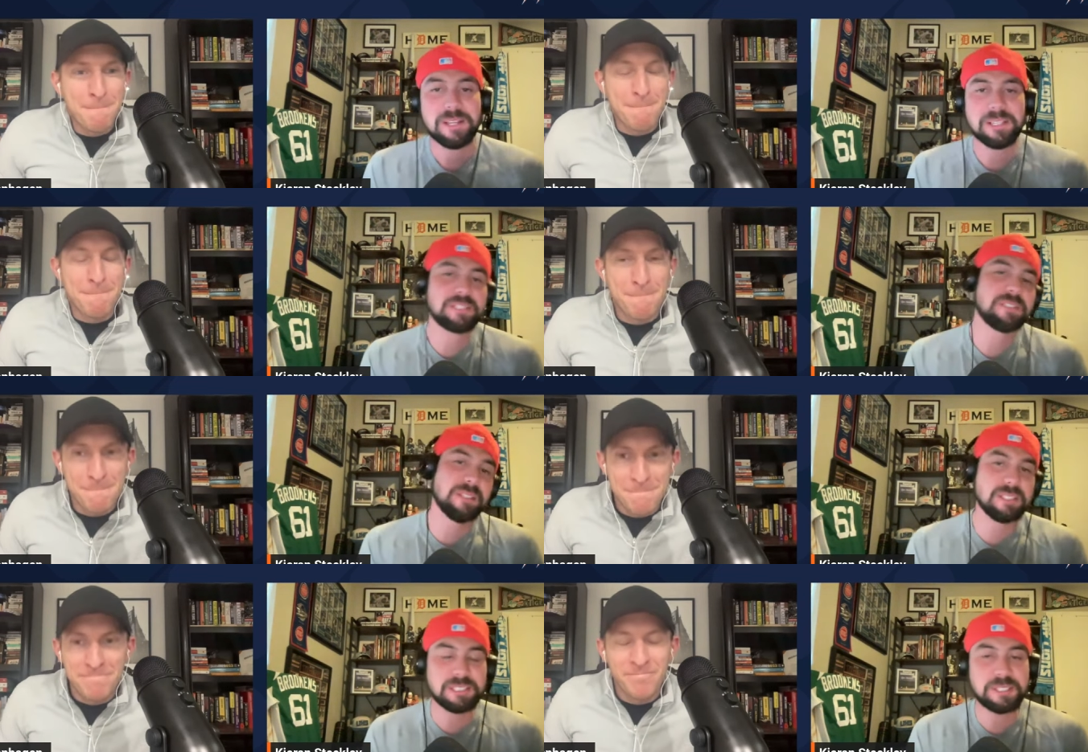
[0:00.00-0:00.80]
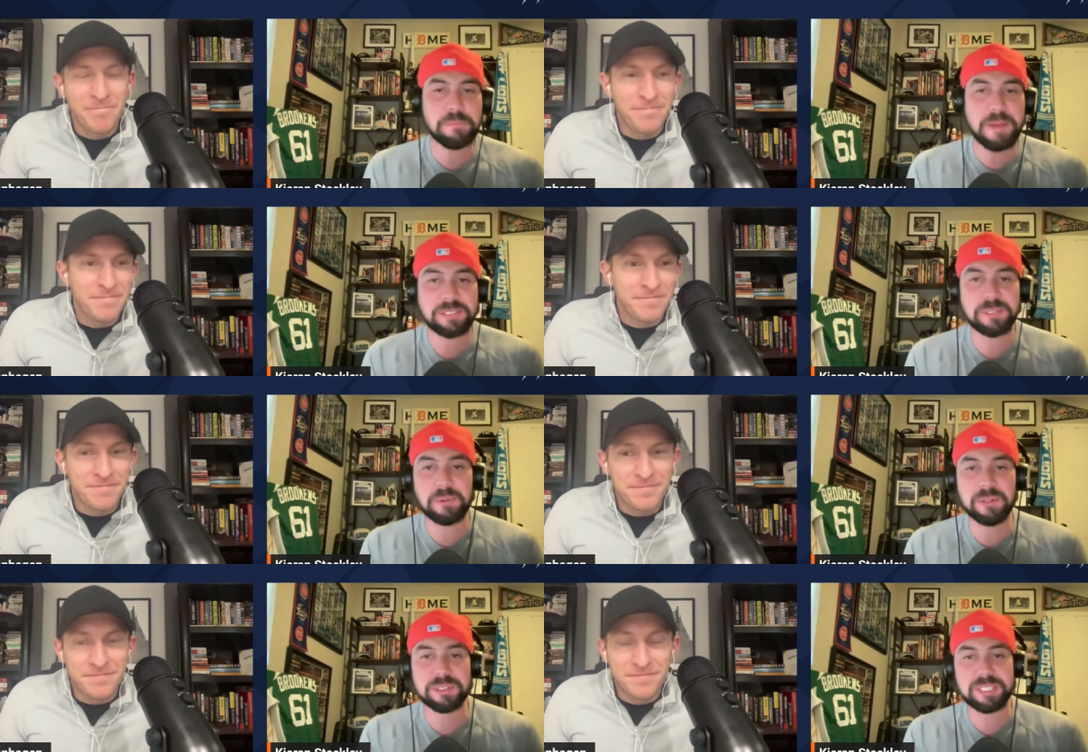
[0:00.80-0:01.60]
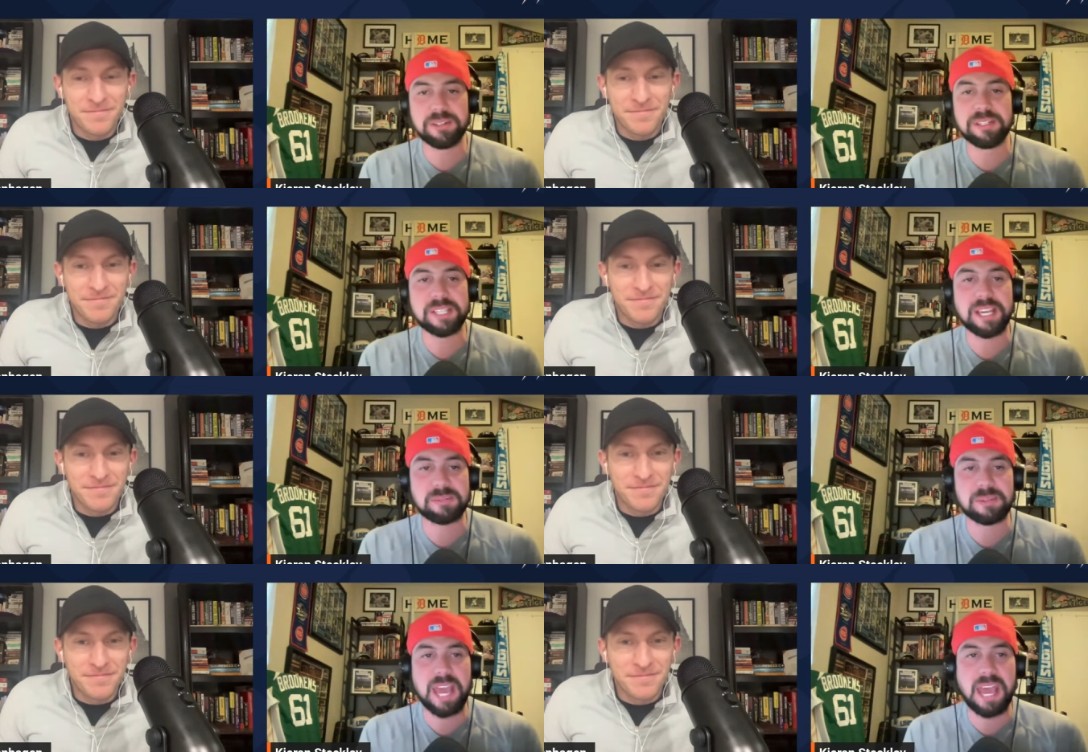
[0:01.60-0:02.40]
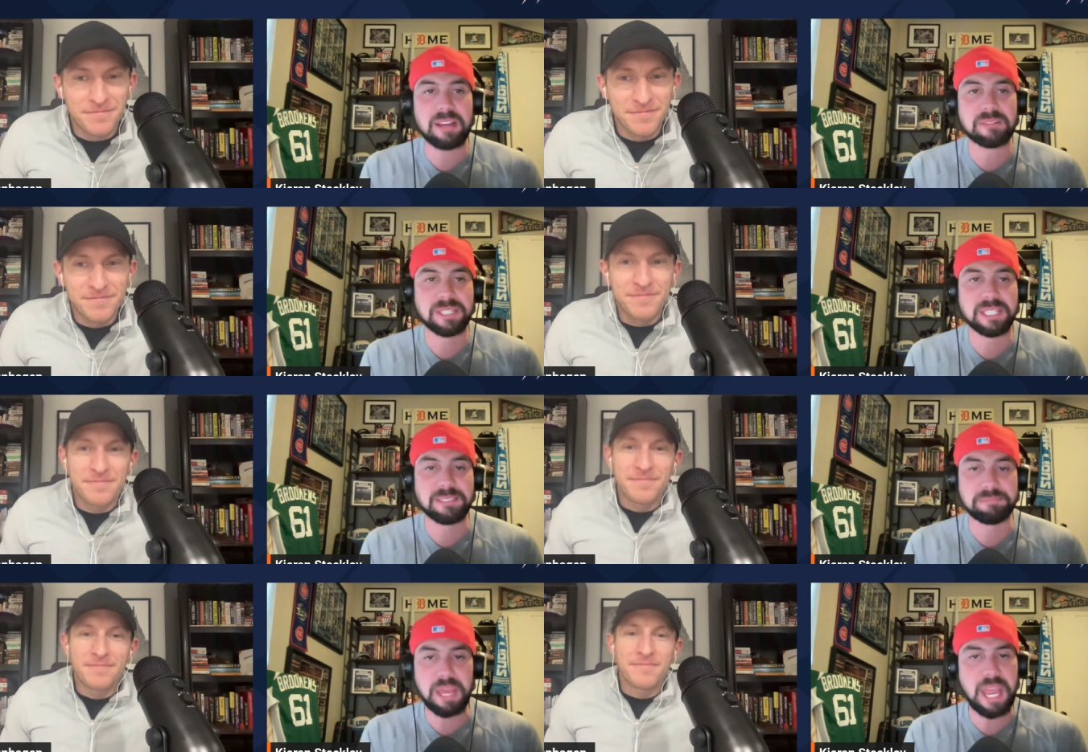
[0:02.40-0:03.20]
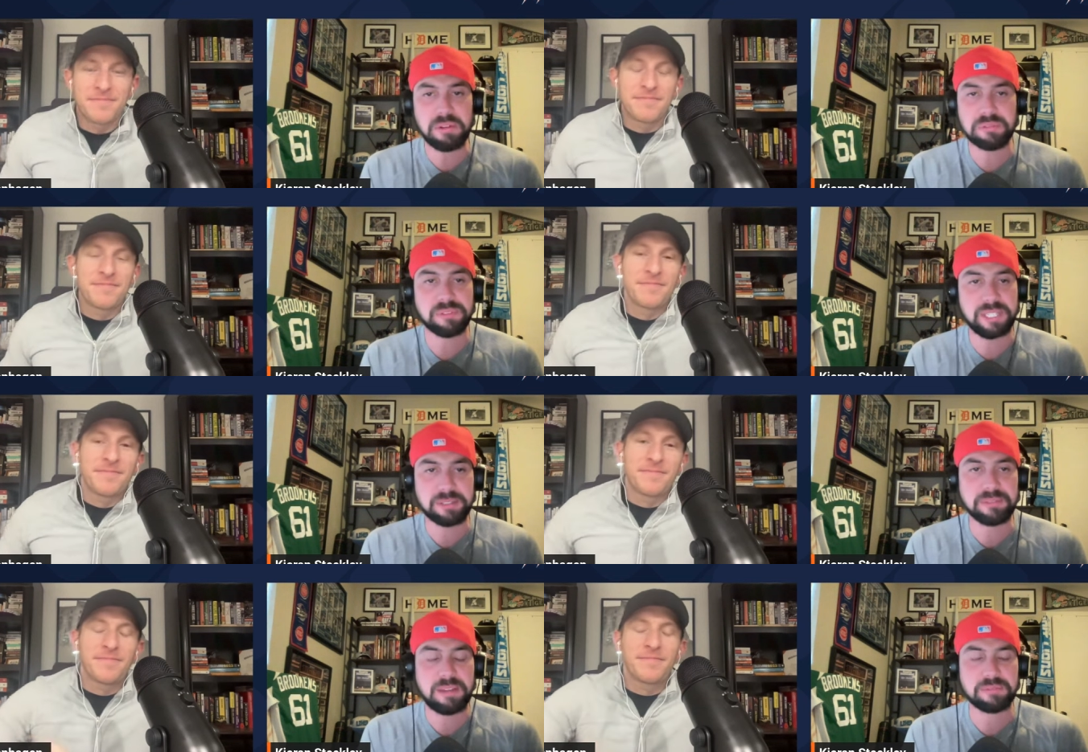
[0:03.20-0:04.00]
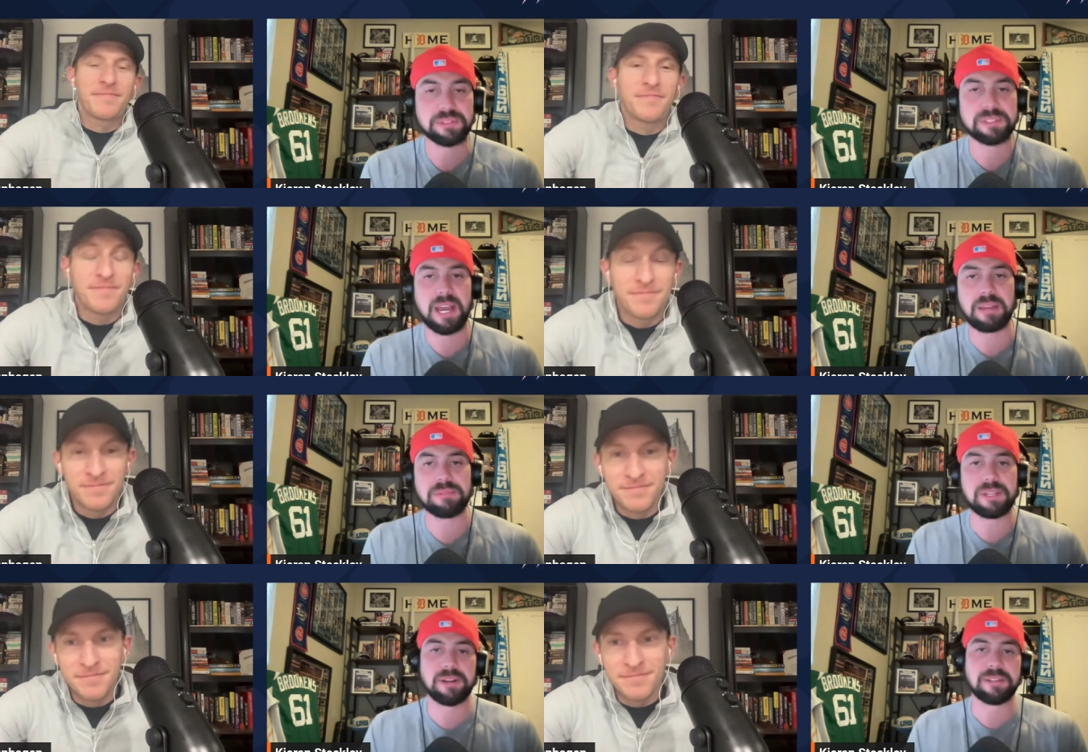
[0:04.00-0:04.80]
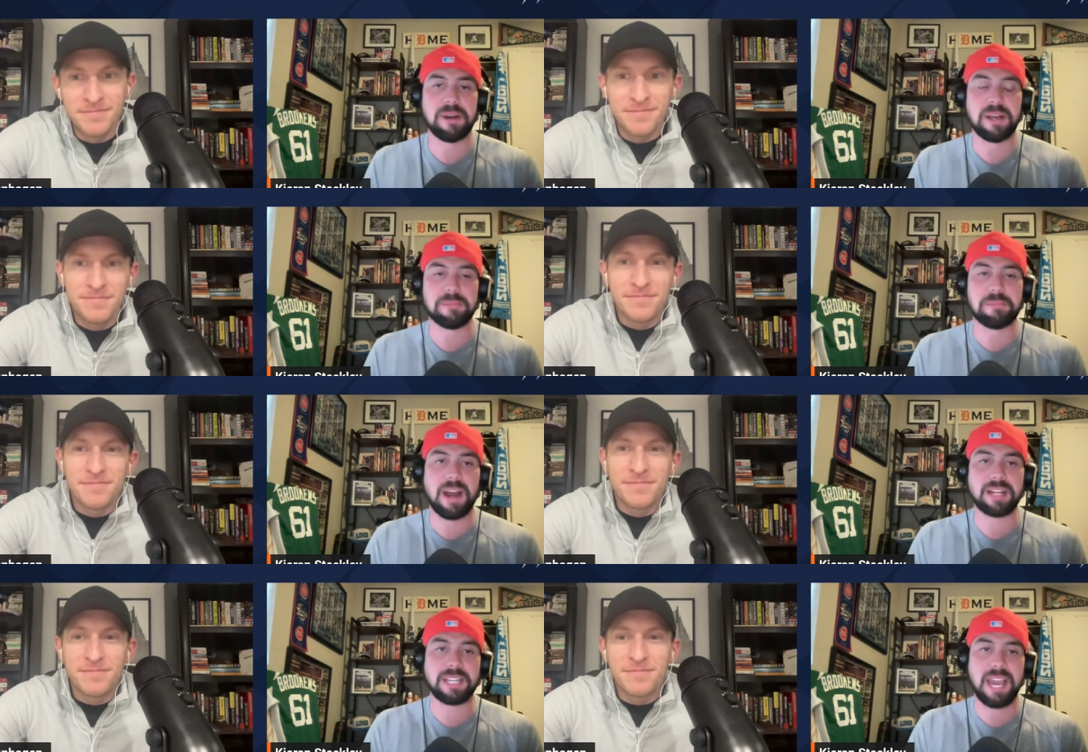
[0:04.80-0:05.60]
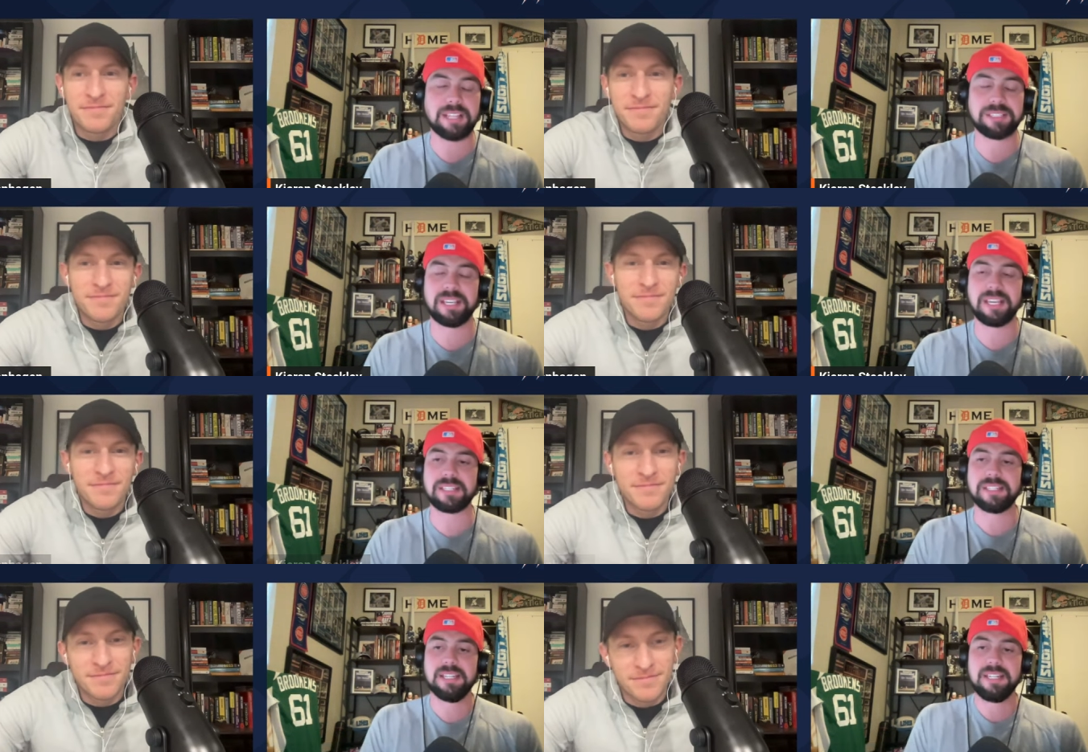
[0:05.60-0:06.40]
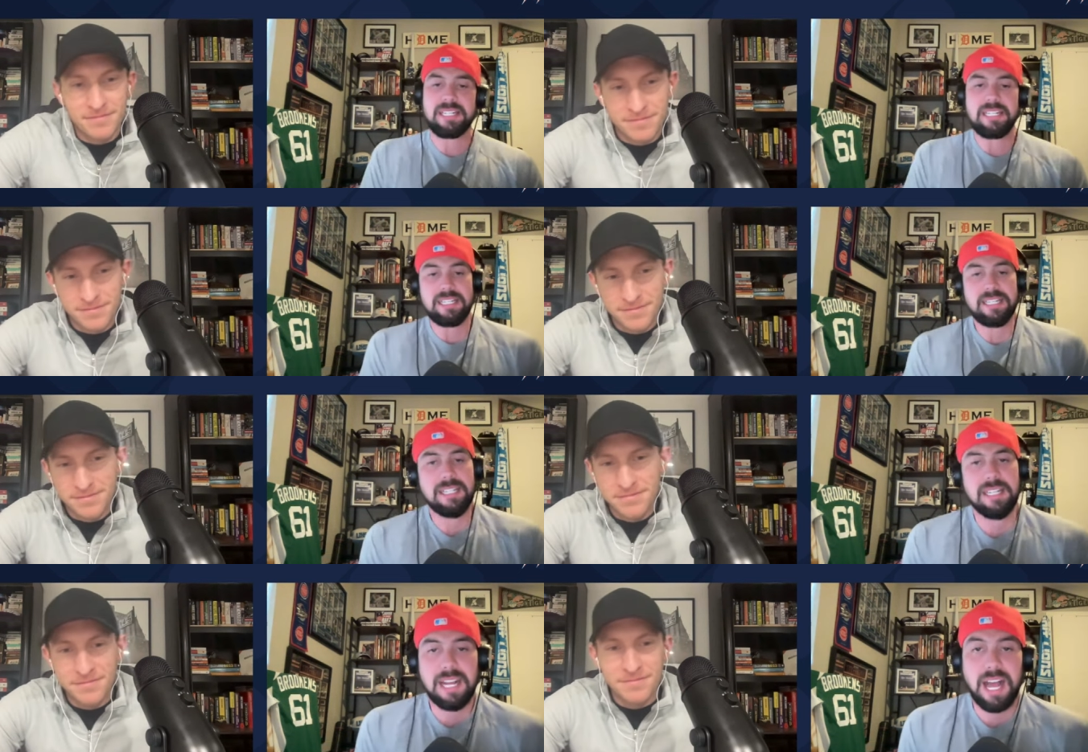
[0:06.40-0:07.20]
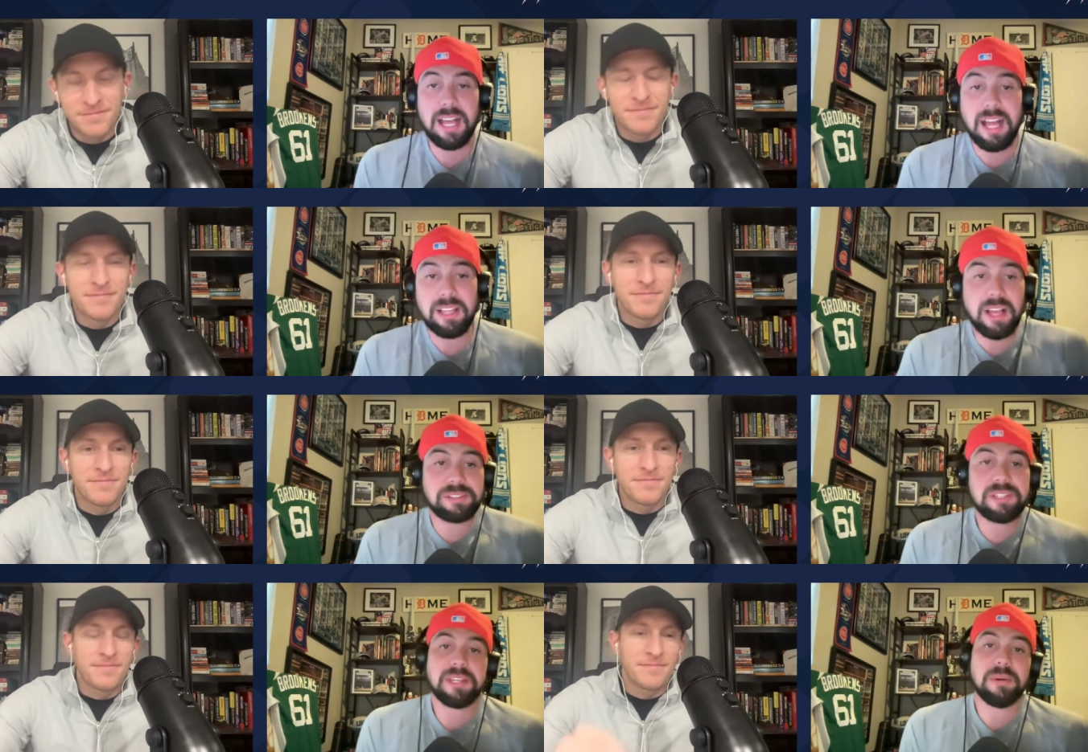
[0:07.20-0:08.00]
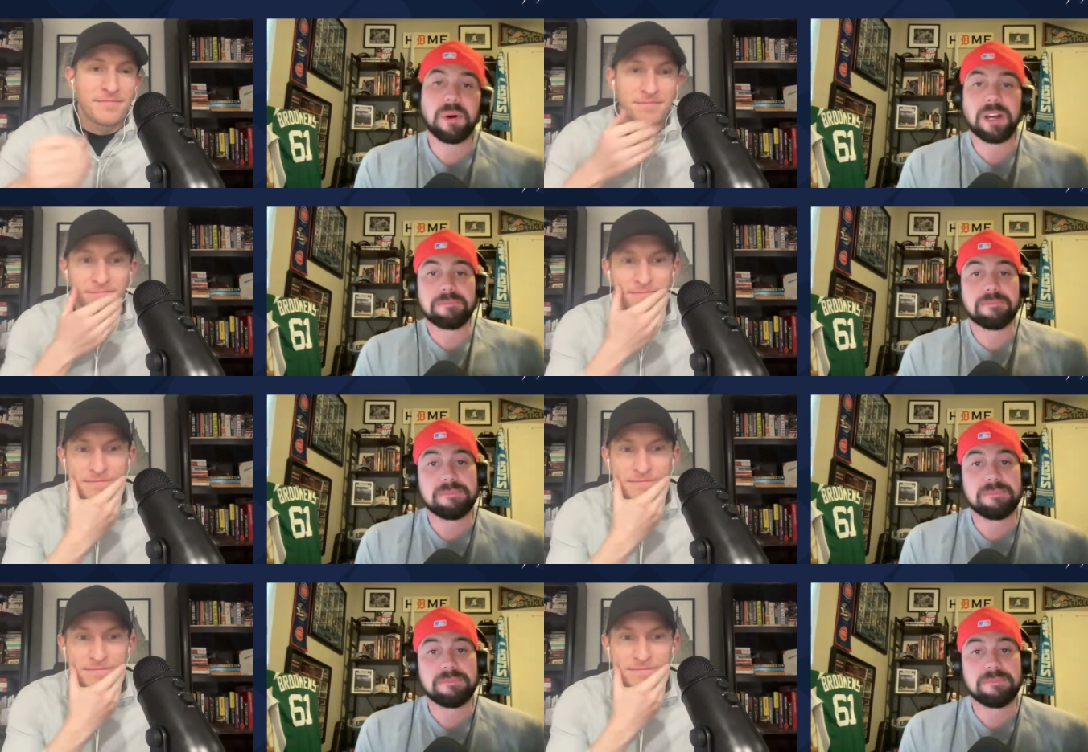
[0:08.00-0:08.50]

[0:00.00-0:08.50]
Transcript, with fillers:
Speaker 1: let's let, us let us go back to the World Series as we have uh, a handful, you know, handful of times here on the on the podcast, and uh, I'll, I'll tell you what